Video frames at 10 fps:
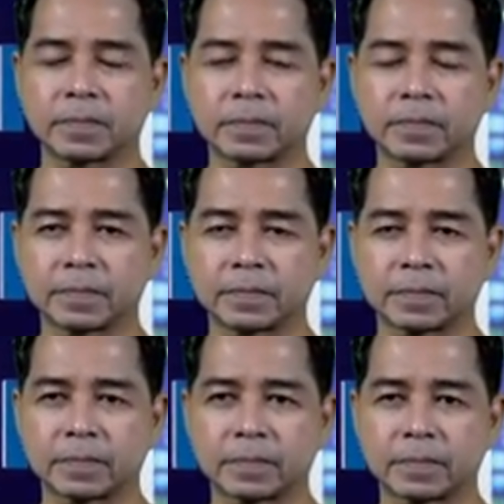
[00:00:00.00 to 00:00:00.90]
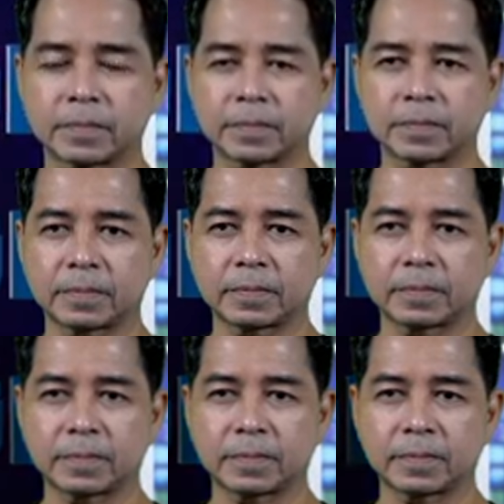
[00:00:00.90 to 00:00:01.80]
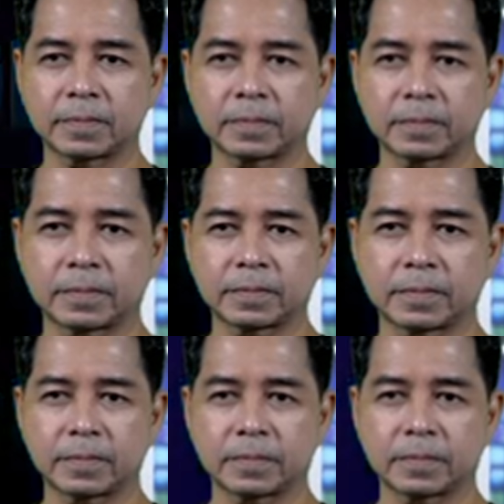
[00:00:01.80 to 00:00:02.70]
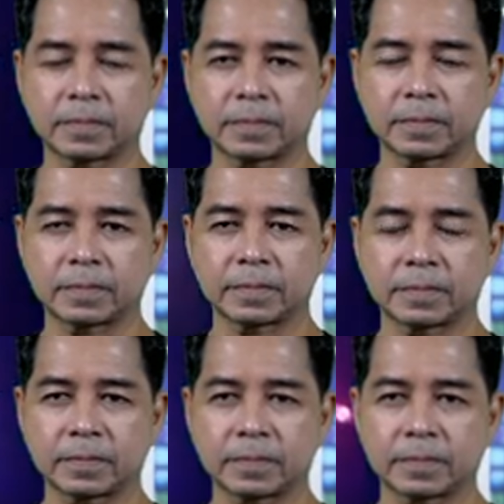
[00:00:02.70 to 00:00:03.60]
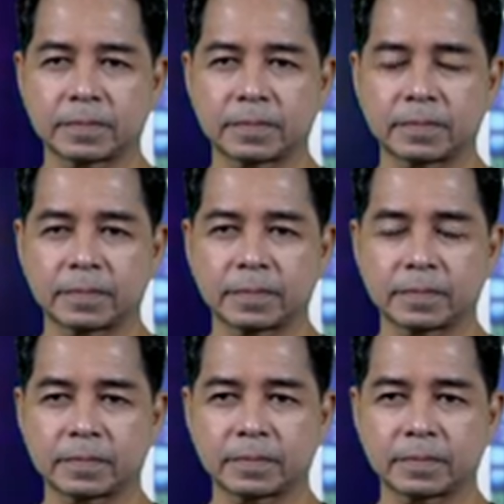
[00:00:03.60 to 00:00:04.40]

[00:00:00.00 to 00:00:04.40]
(not speaking)